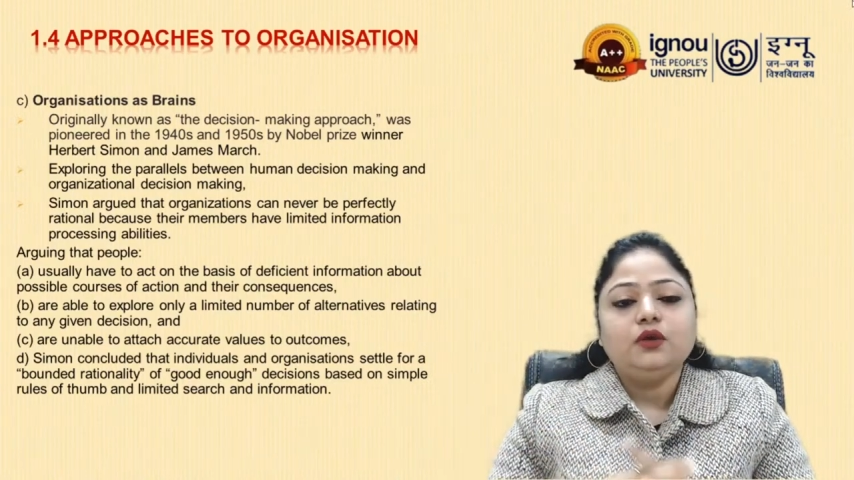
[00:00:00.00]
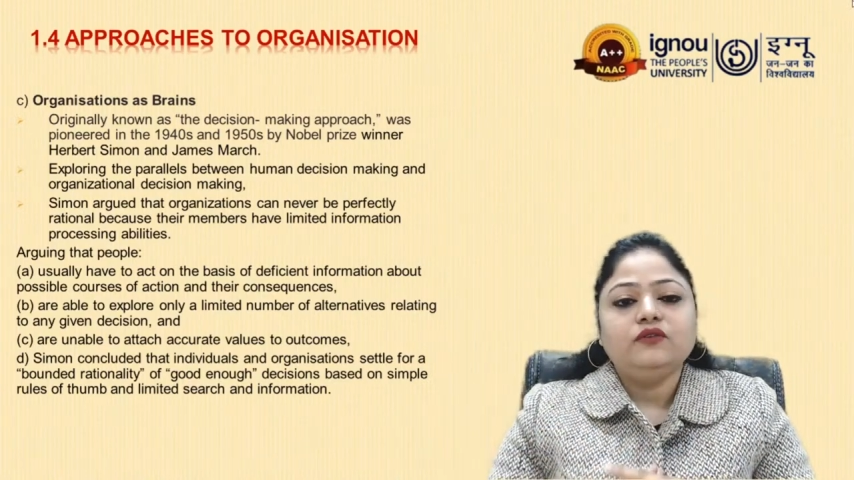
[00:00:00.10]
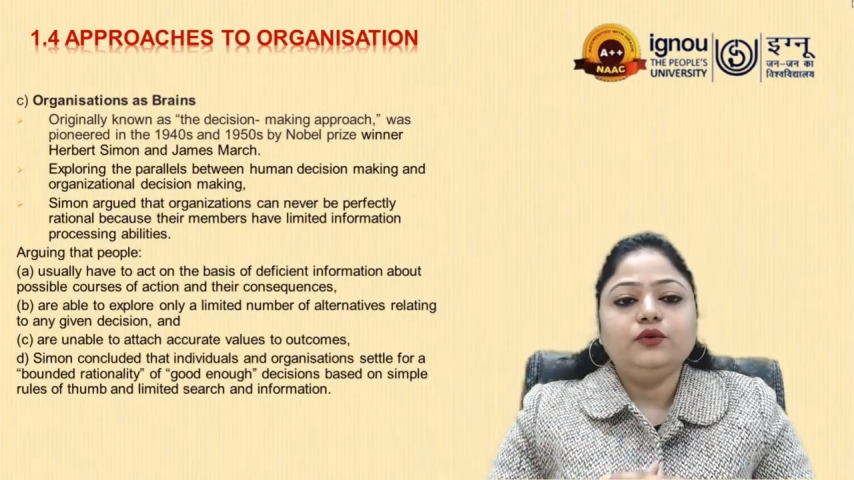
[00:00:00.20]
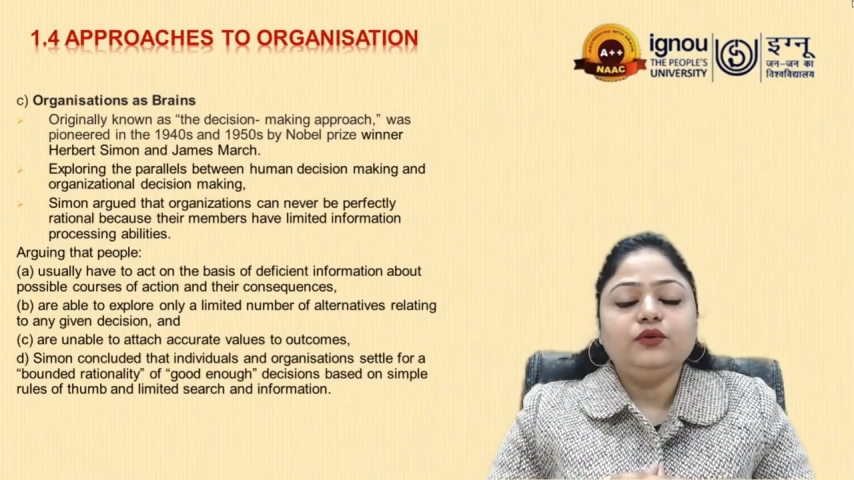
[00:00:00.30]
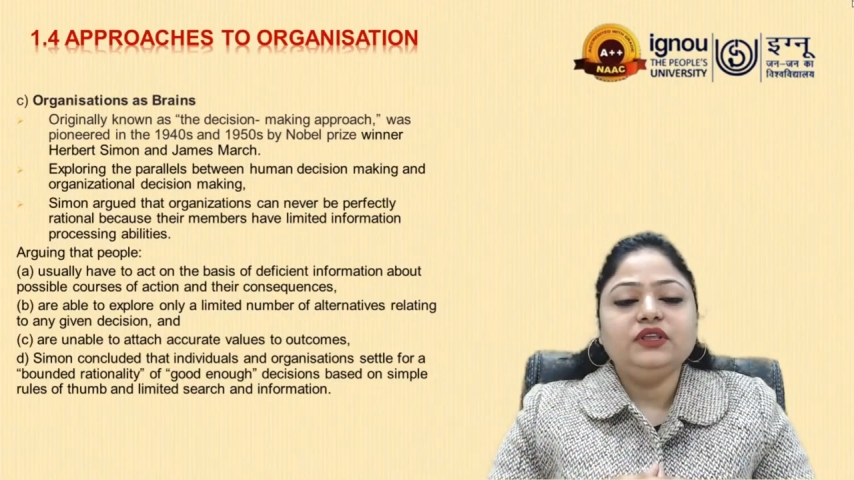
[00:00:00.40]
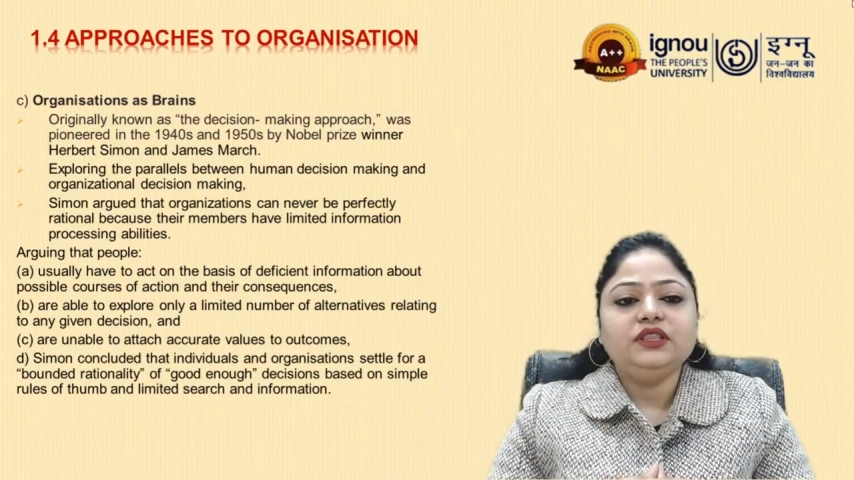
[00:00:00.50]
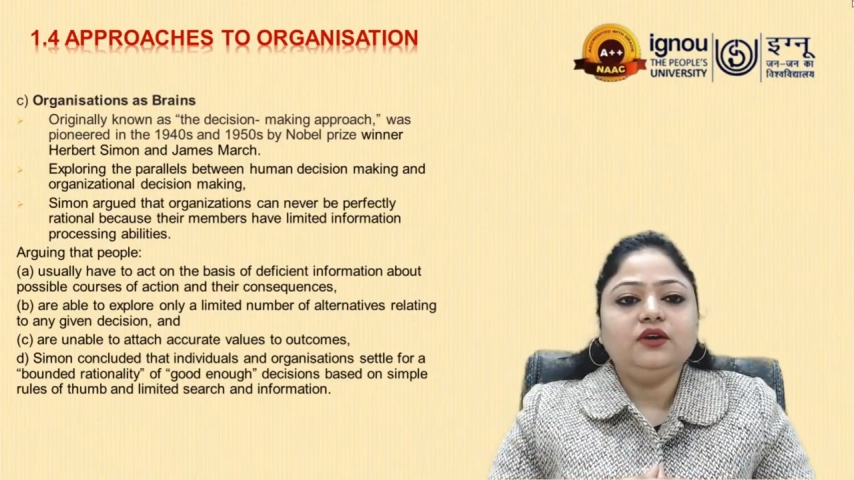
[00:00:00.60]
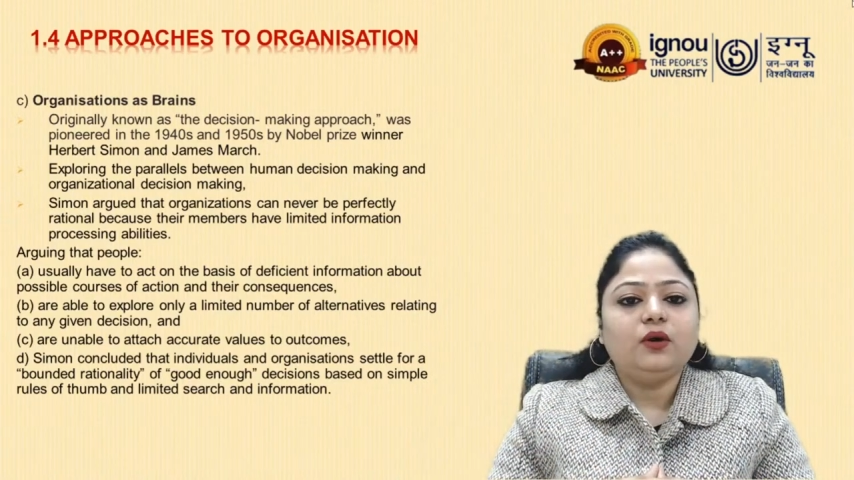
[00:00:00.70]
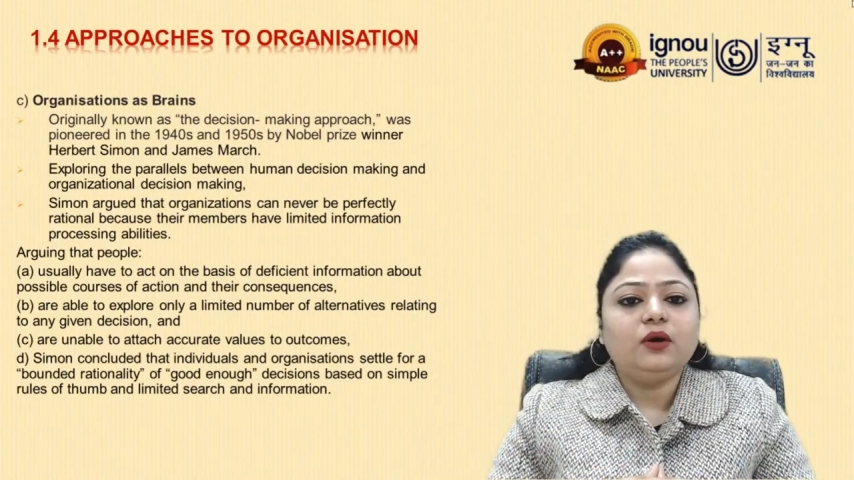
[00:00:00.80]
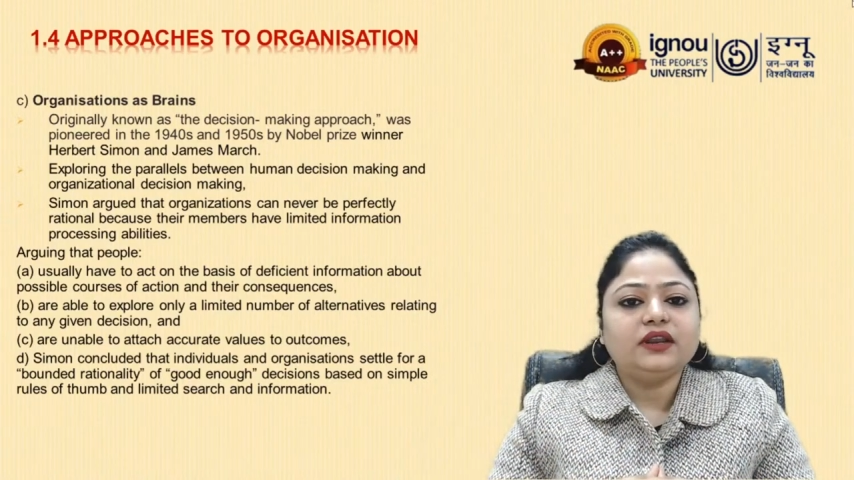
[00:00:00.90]
viewing
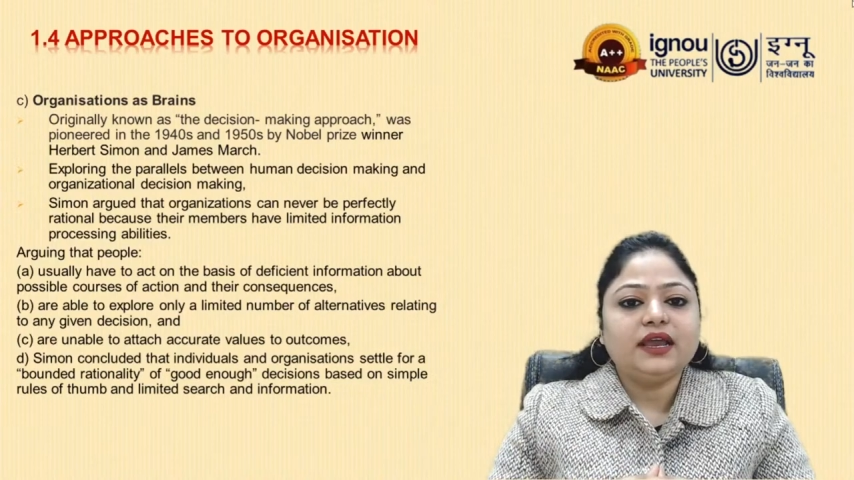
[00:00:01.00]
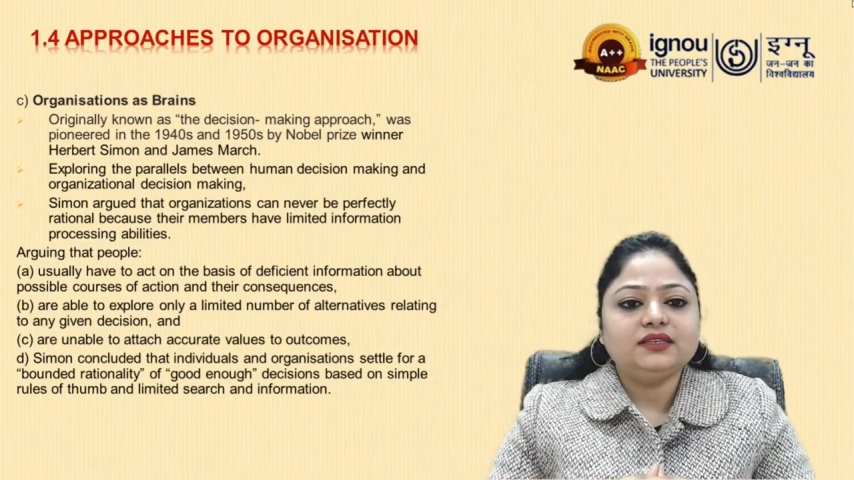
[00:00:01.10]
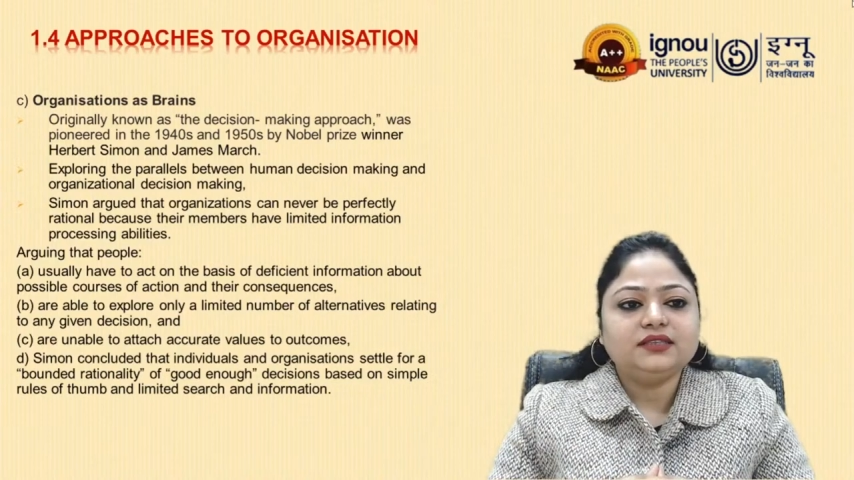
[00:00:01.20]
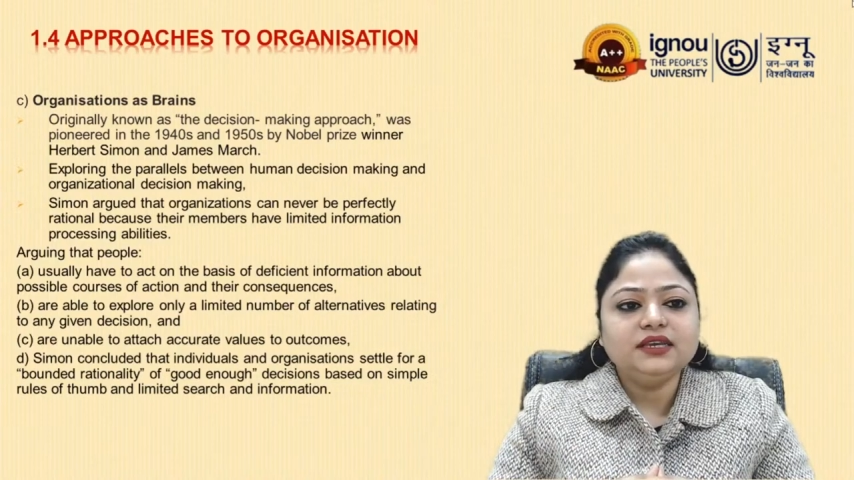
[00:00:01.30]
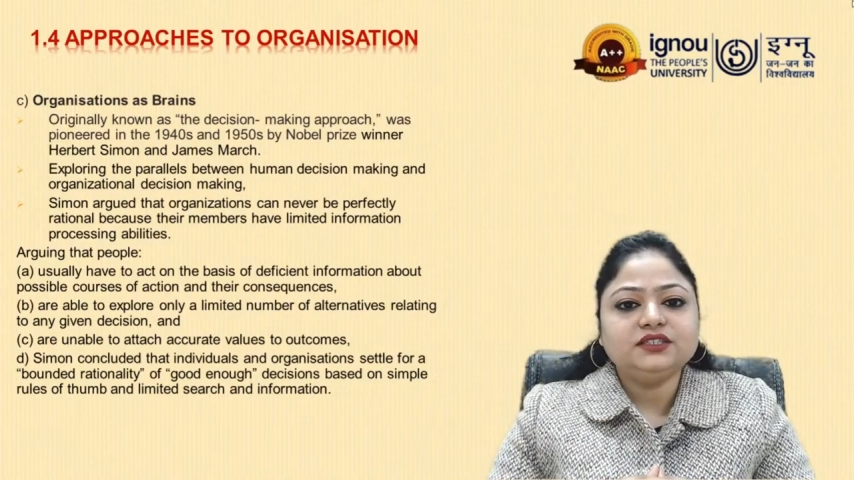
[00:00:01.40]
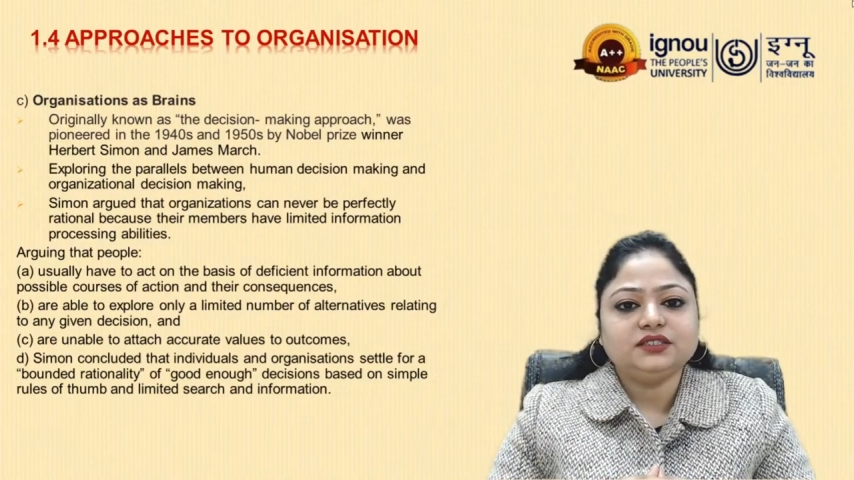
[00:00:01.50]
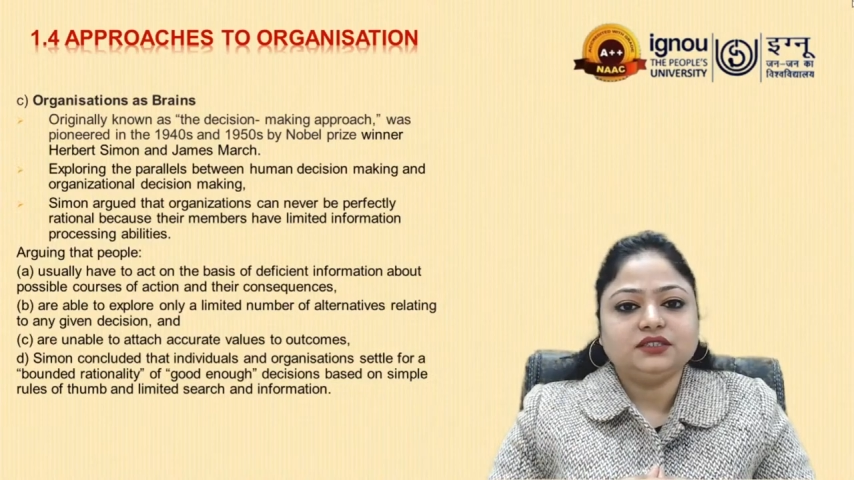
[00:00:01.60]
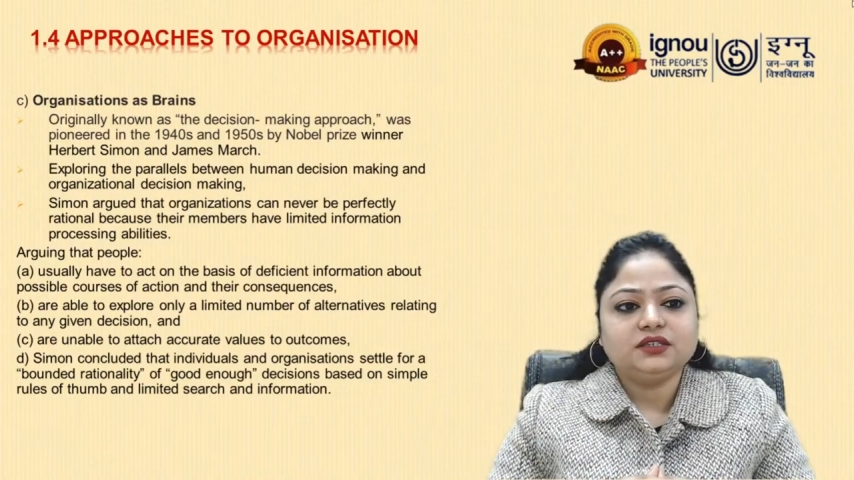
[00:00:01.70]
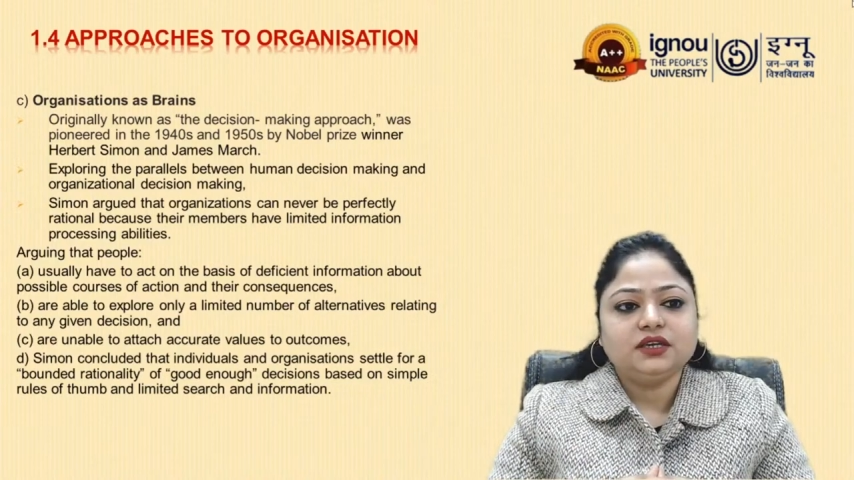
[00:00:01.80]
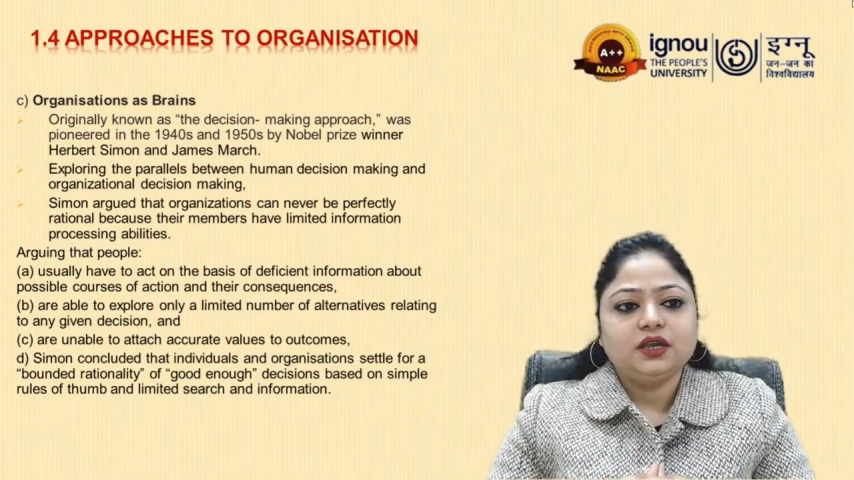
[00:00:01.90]
the
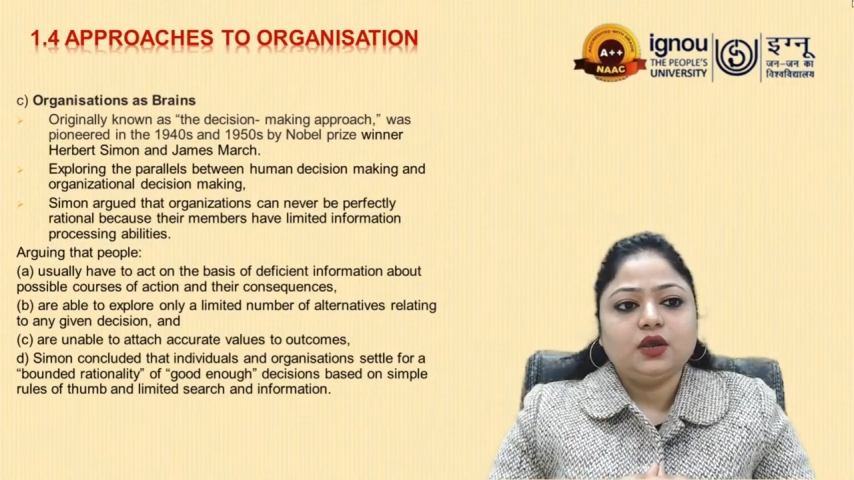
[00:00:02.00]
organization,